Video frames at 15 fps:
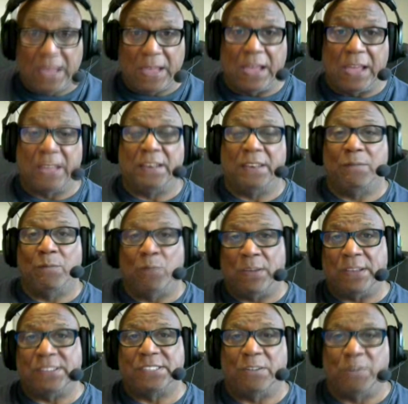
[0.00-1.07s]
And
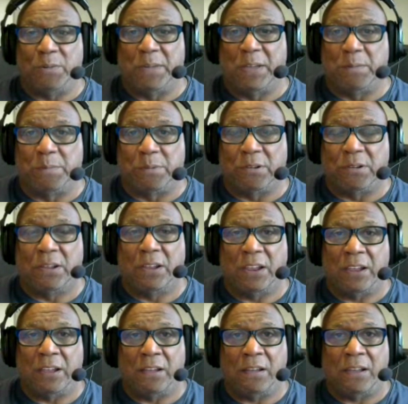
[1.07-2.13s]
whilst I remember,
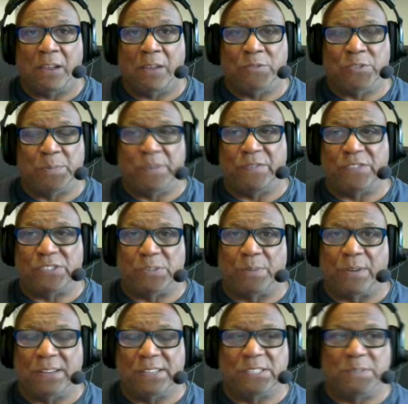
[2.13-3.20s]
it was a bit of a
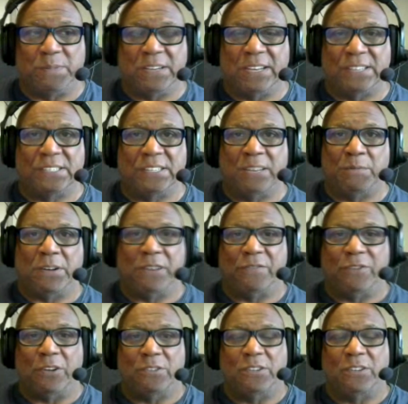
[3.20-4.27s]
surprise to me yesterday when I
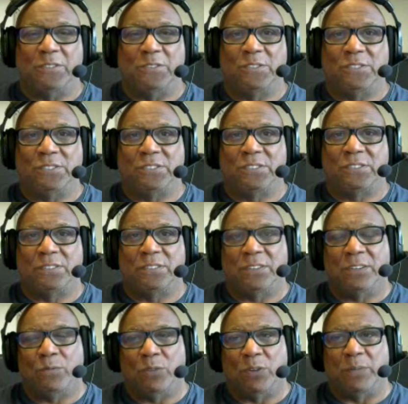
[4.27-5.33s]
found out
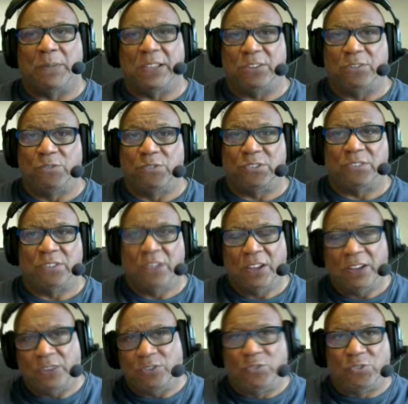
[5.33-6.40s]
that one of my
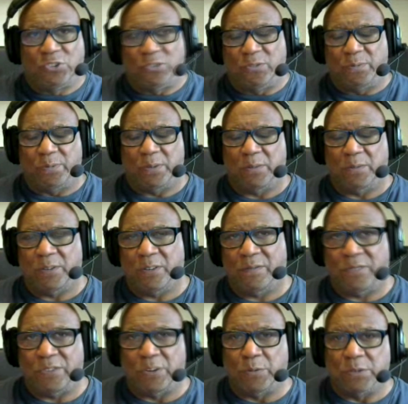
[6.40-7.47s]
YouTube
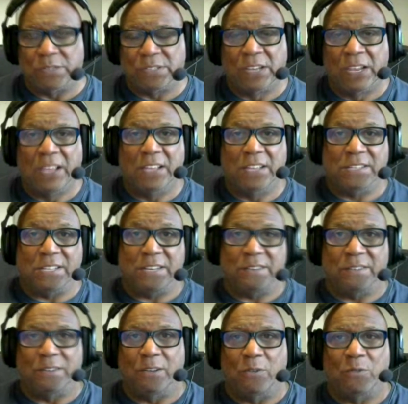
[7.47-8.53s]
viewers
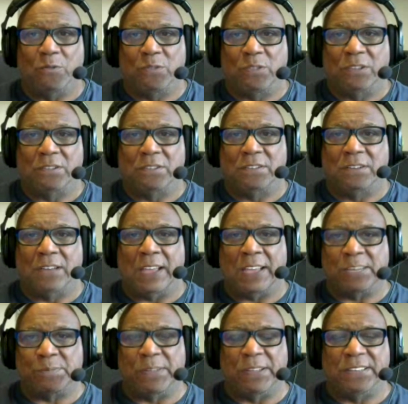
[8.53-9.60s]
didn't know that
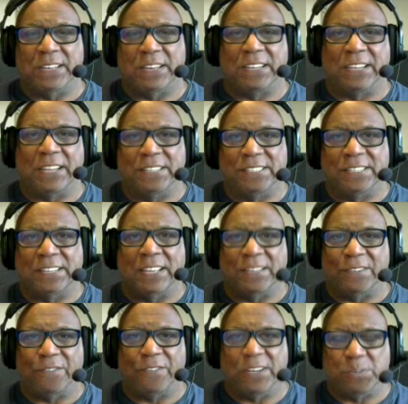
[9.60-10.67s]
Xplane Dedicated had
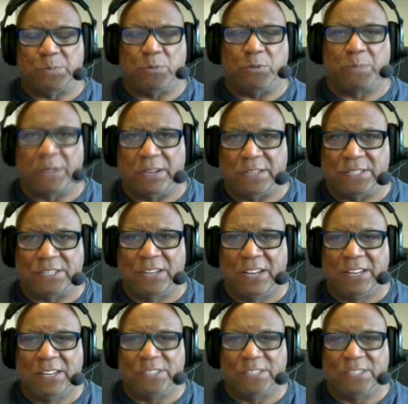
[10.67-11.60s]
a Facebook page.